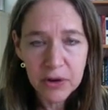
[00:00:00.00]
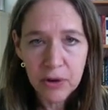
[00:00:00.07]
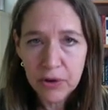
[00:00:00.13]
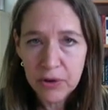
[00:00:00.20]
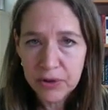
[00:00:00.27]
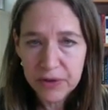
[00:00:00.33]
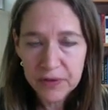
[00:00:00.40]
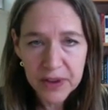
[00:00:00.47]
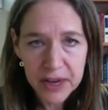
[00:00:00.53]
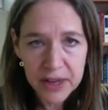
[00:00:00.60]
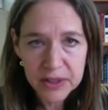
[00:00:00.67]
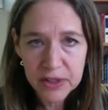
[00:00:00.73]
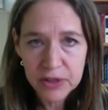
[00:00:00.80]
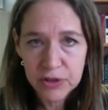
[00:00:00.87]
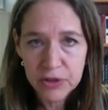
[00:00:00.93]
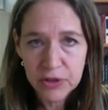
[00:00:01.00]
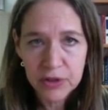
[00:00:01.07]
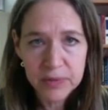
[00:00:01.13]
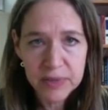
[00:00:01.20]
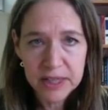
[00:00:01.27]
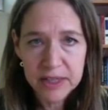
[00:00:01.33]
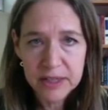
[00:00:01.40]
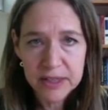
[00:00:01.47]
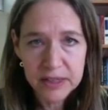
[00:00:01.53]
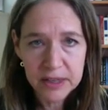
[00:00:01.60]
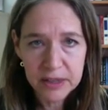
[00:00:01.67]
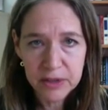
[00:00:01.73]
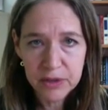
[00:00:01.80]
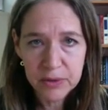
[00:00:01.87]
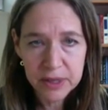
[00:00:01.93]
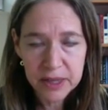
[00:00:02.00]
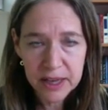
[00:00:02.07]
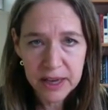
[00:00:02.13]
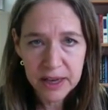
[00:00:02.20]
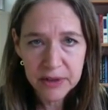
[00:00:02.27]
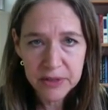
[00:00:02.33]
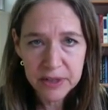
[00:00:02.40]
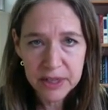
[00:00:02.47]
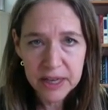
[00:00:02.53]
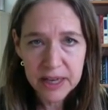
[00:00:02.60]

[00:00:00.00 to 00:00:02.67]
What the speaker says: all the facts and circumstances into account